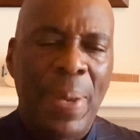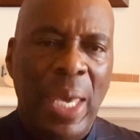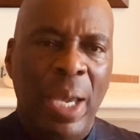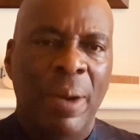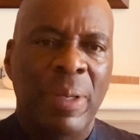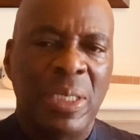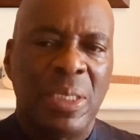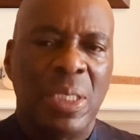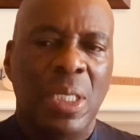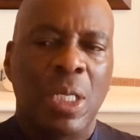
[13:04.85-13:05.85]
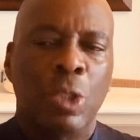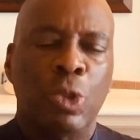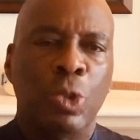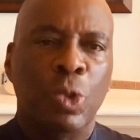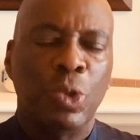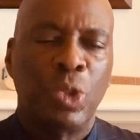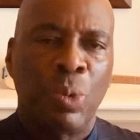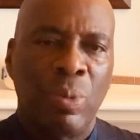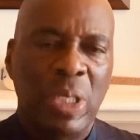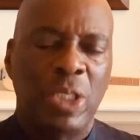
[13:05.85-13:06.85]
parents to do
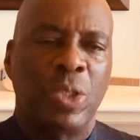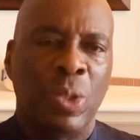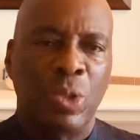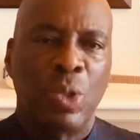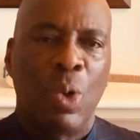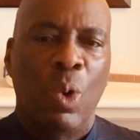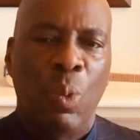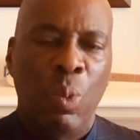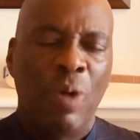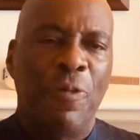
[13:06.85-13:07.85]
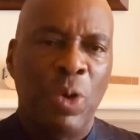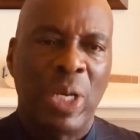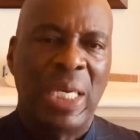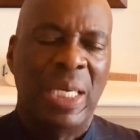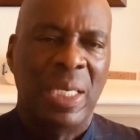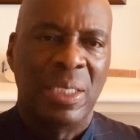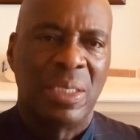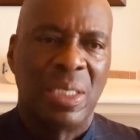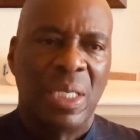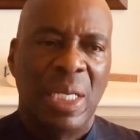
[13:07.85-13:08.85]
some research with your
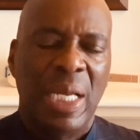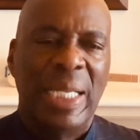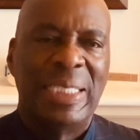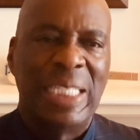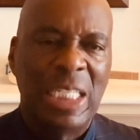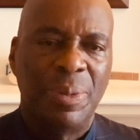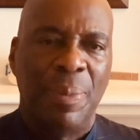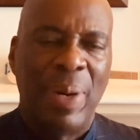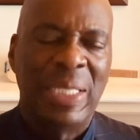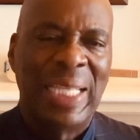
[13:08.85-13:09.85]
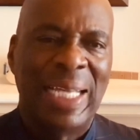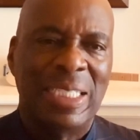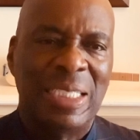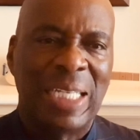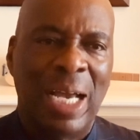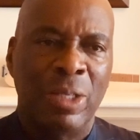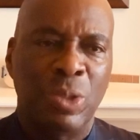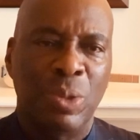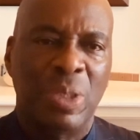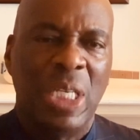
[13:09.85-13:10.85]
kids. Teach them about Dr. Charles
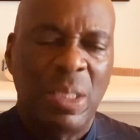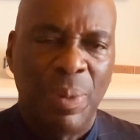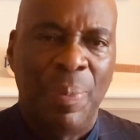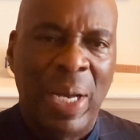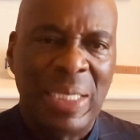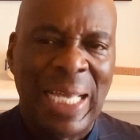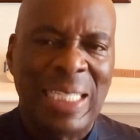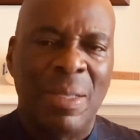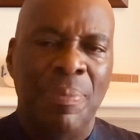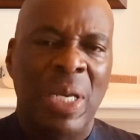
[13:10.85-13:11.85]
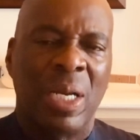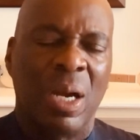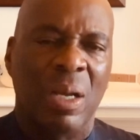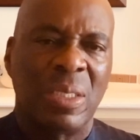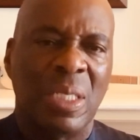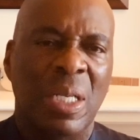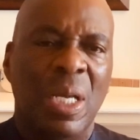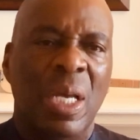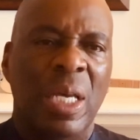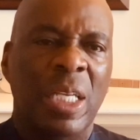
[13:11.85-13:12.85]
Drew. Teach them about Dr. Ben Carson.
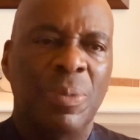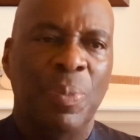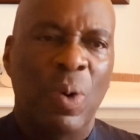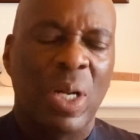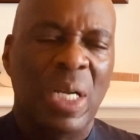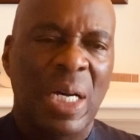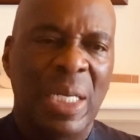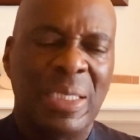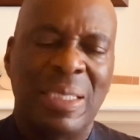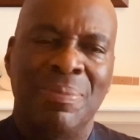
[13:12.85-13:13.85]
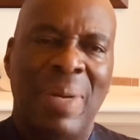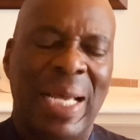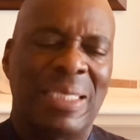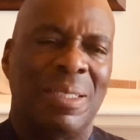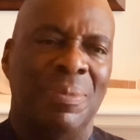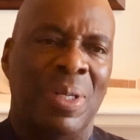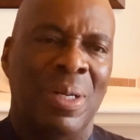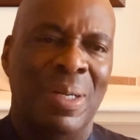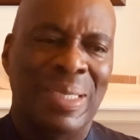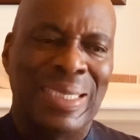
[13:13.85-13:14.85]
There's more to us than
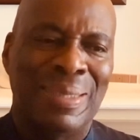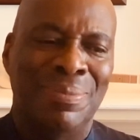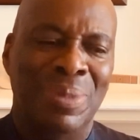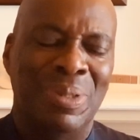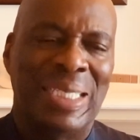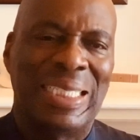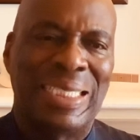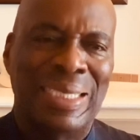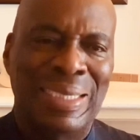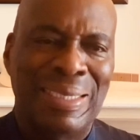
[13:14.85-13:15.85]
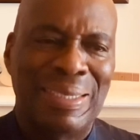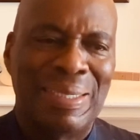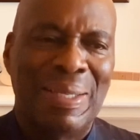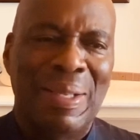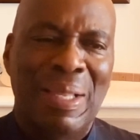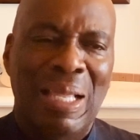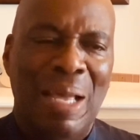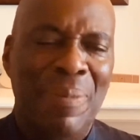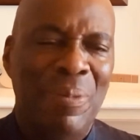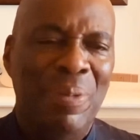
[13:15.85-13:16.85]
basketball and musicians.
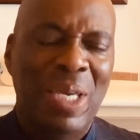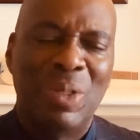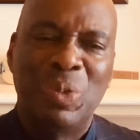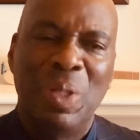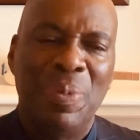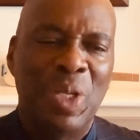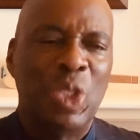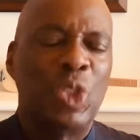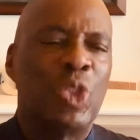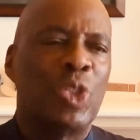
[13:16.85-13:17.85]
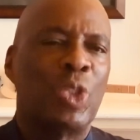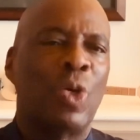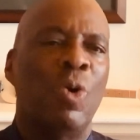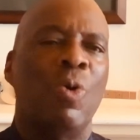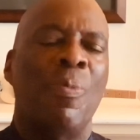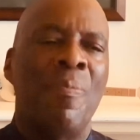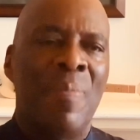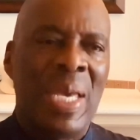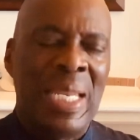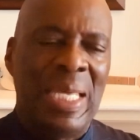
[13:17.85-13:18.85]
We contributed so
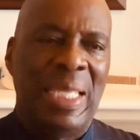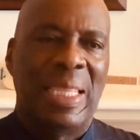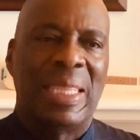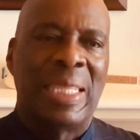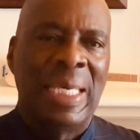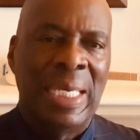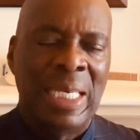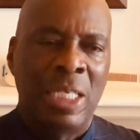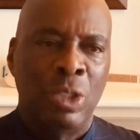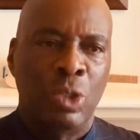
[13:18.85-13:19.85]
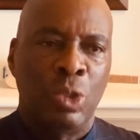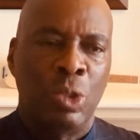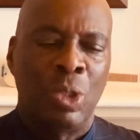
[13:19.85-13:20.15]
many things,